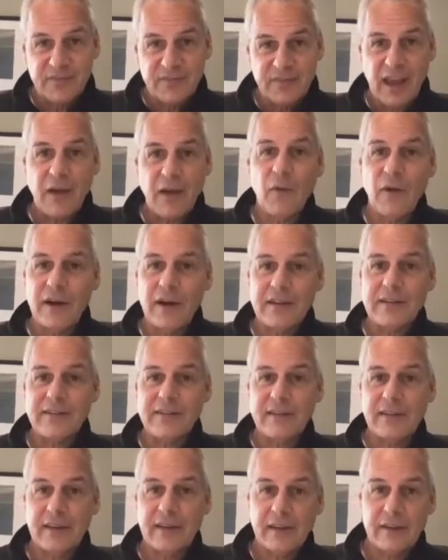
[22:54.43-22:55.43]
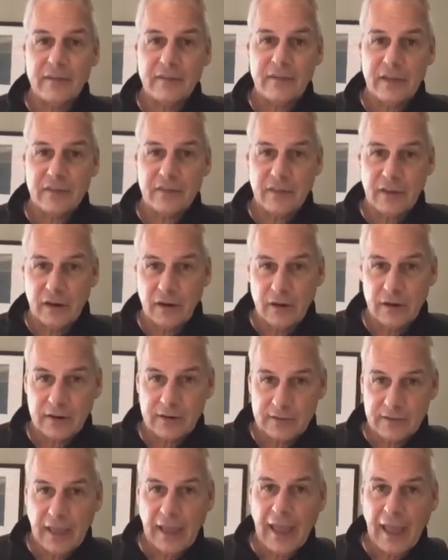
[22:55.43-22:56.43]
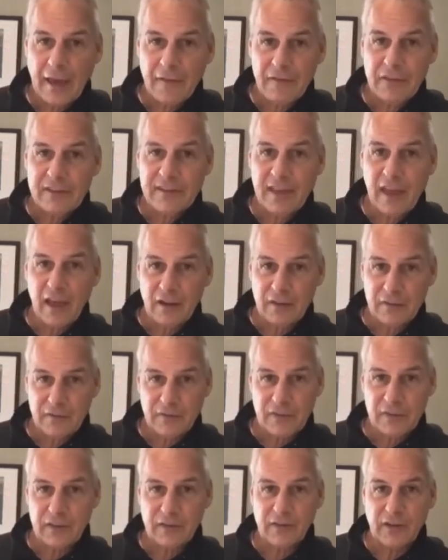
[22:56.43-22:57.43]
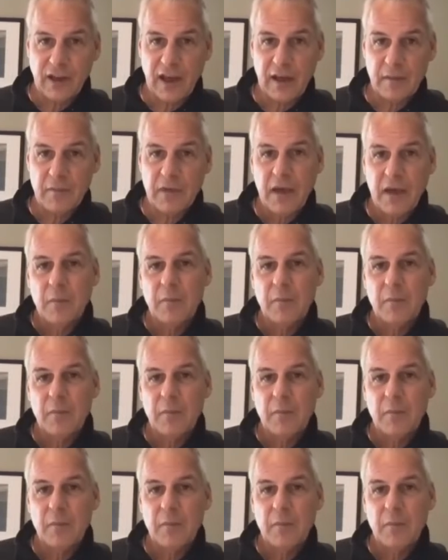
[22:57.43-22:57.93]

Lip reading: I want to see that they have the talent for the job,